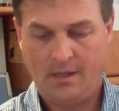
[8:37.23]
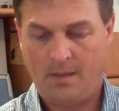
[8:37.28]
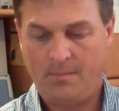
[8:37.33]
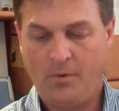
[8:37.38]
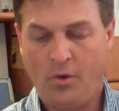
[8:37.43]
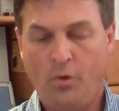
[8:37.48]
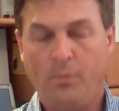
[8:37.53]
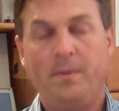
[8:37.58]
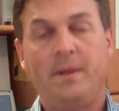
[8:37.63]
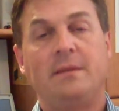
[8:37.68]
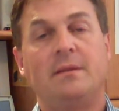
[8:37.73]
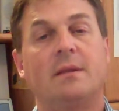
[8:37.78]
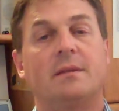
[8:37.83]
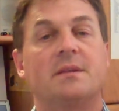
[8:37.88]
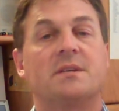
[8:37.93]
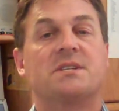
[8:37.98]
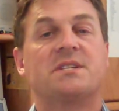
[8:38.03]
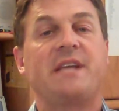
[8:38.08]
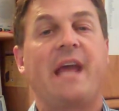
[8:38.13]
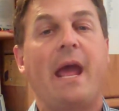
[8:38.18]
I'm hoping
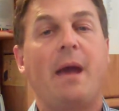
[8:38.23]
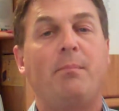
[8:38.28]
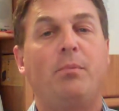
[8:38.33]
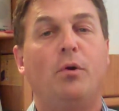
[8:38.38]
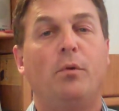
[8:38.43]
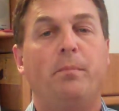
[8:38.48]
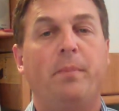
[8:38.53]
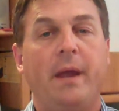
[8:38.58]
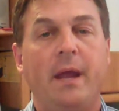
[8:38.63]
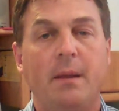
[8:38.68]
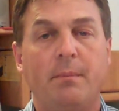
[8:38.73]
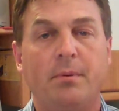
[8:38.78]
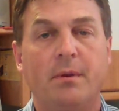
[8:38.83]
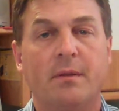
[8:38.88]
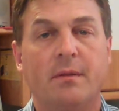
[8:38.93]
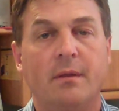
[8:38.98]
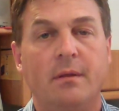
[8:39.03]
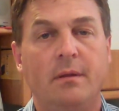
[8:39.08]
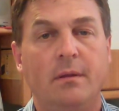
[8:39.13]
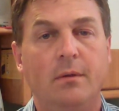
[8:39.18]
that the sample
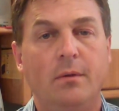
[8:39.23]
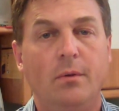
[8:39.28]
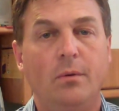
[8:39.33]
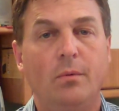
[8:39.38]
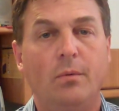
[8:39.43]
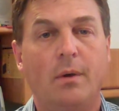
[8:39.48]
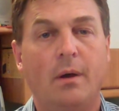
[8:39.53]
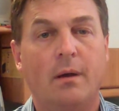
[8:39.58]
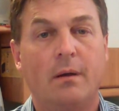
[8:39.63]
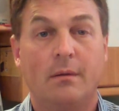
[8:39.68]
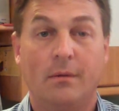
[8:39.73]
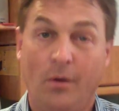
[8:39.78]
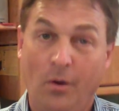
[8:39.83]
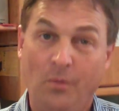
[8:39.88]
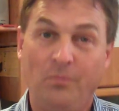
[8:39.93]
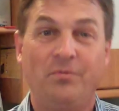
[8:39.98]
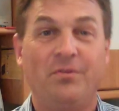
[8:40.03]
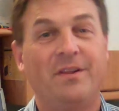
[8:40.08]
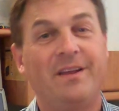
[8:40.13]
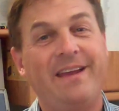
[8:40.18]
paper that you
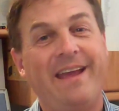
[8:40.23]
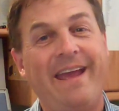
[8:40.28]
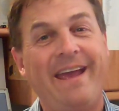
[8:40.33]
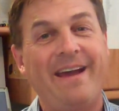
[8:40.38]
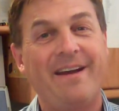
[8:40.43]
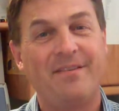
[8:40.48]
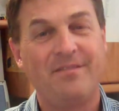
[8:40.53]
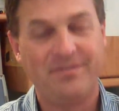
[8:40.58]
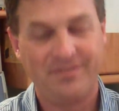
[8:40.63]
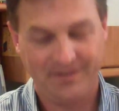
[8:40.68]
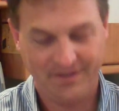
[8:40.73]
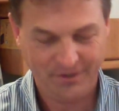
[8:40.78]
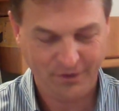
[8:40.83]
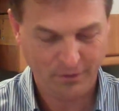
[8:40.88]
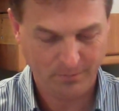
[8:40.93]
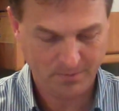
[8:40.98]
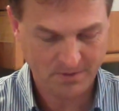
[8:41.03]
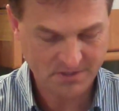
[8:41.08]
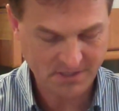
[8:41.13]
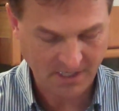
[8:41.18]
hopefully have in
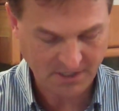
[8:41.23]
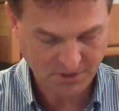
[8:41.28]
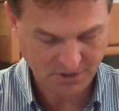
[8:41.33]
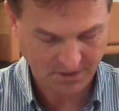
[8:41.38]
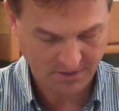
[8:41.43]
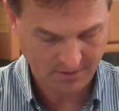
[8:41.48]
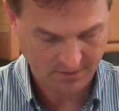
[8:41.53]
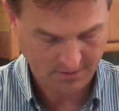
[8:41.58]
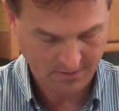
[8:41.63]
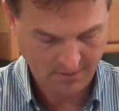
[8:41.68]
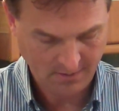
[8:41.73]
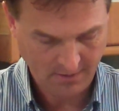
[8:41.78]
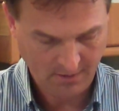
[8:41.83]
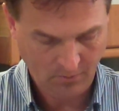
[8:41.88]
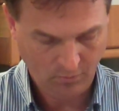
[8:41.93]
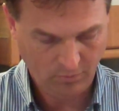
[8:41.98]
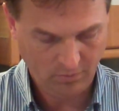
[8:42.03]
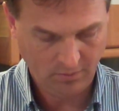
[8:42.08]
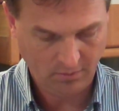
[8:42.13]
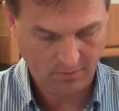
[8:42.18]
your possession
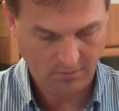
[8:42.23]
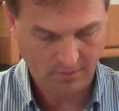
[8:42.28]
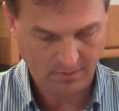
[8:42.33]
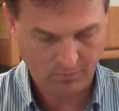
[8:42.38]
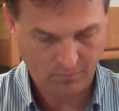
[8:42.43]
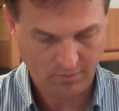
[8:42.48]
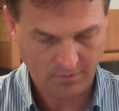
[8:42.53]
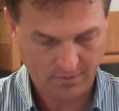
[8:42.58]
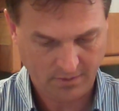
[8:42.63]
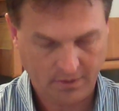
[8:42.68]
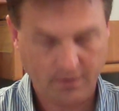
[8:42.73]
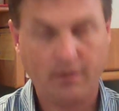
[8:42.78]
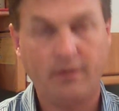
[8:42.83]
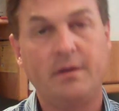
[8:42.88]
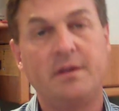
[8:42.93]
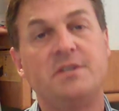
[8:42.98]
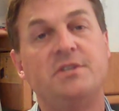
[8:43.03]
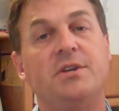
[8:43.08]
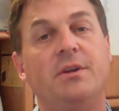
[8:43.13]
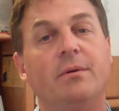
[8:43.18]
will
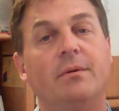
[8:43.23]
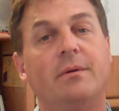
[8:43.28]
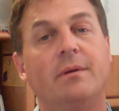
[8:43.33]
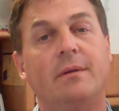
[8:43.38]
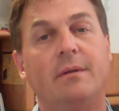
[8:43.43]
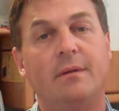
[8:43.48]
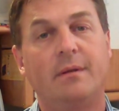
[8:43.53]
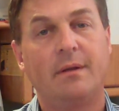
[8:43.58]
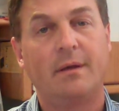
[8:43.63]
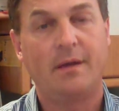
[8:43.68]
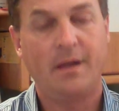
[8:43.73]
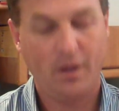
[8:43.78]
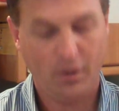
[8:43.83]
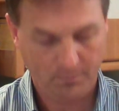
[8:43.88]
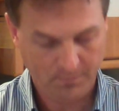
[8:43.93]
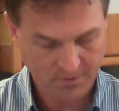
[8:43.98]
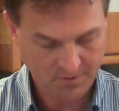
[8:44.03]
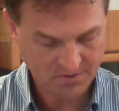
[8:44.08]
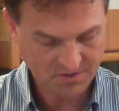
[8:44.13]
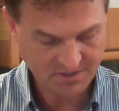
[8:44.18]
encourage you and
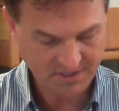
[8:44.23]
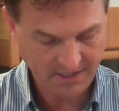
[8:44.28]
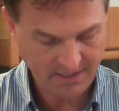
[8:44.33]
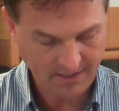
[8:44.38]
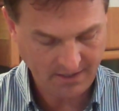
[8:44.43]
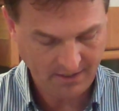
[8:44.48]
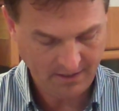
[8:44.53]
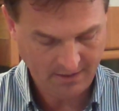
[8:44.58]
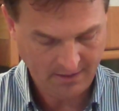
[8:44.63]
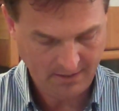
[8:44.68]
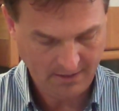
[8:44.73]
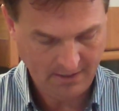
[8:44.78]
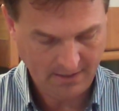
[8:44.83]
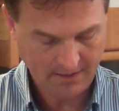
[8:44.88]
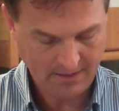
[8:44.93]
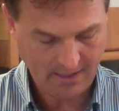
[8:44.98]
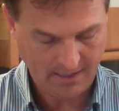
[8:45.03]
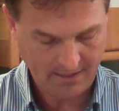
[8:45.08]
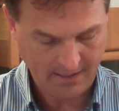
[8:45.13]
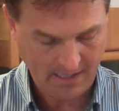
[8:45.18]
help you see
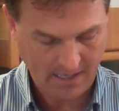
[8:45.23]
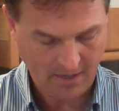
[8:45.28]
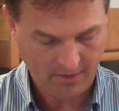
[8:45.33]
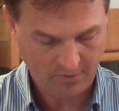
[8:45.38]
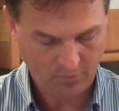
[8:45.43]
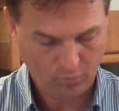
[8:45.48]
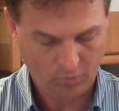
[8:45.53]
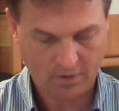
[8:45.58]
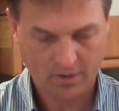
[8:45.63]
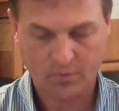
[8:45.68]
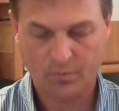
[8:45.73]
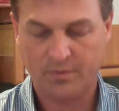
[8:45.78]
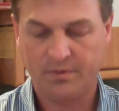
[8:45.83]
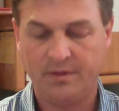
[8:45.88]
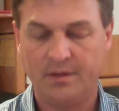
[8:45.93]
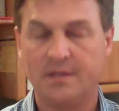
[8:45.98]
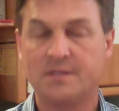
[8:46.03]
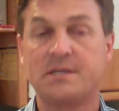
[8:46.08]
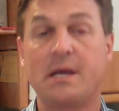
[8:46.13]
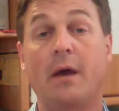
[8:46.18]
kind of how to work
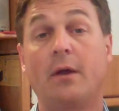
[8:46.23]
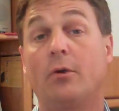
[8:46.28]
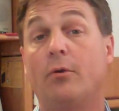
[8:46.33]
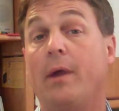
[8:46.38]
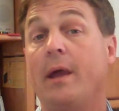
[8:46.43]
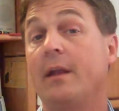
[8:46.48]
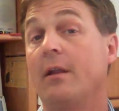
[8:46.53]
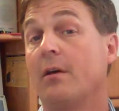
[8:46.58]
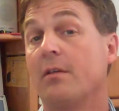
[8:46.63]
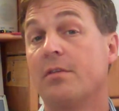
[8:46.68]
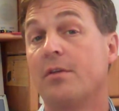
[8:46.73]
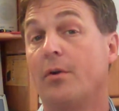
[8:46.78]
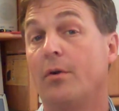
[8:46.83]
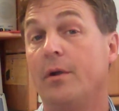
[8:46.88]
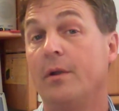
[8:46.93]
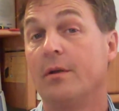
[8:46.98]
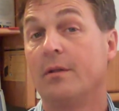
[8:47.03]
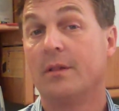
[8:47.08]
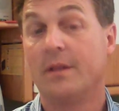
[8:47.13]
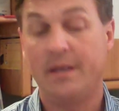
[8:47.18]
with these, how to write
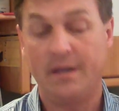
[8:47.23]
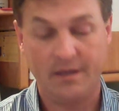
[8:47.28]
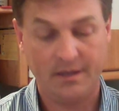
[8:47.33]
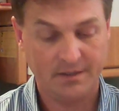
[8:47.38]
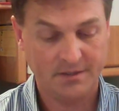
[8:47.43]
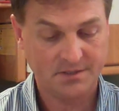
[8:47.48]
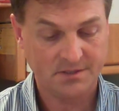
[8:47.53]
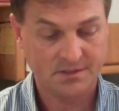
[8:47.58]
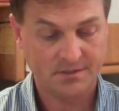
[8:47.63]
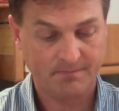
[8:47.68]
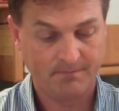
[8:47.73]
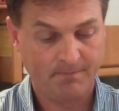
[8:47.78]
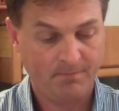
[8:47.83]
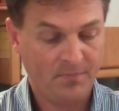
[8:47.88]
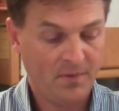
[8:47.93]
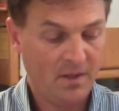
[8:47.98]
authorial lead-ins.